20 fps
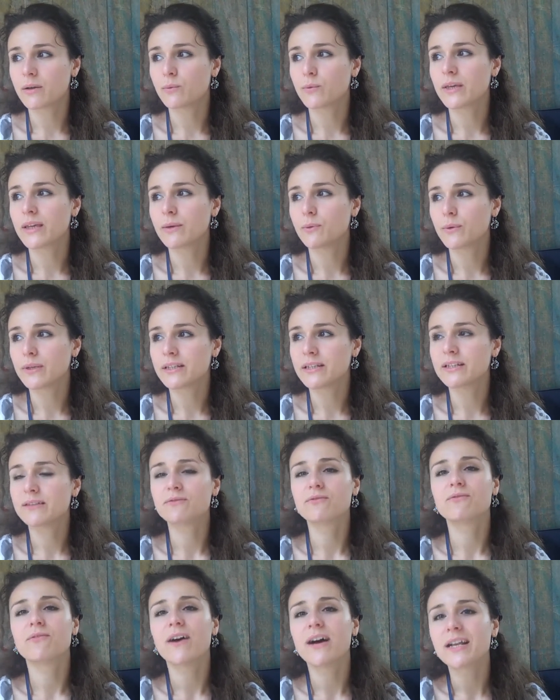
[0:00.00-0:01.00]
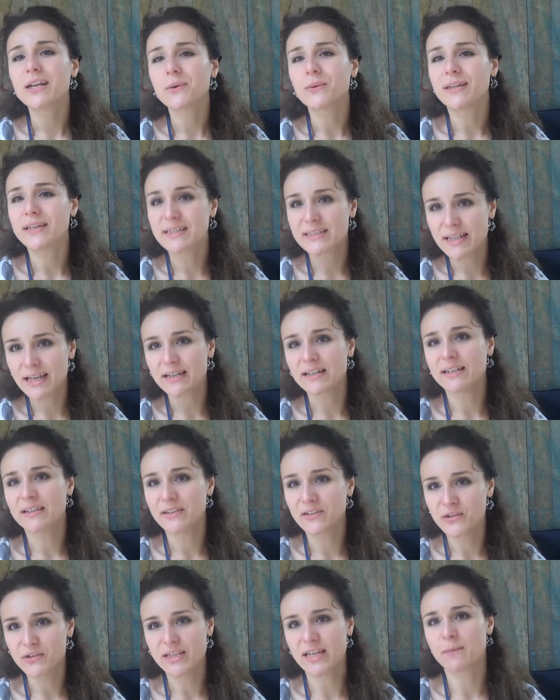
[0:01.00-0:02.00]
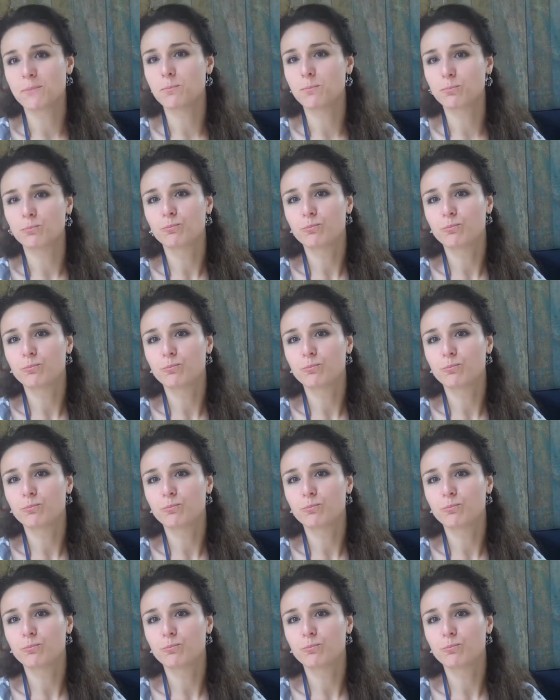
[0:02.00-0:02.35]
we we didn't follow exactly the same